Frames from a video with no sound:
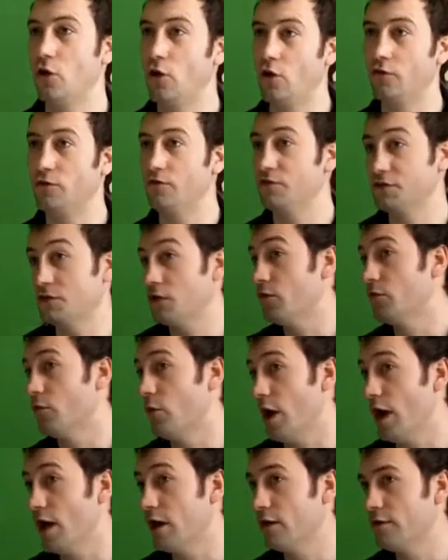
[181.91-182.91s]
of
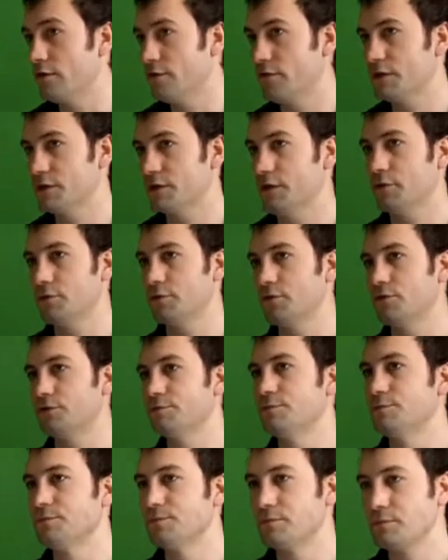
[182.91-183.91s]
software, for
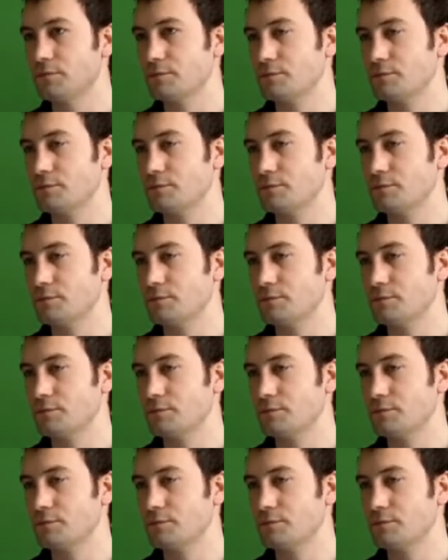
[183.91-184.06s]
example.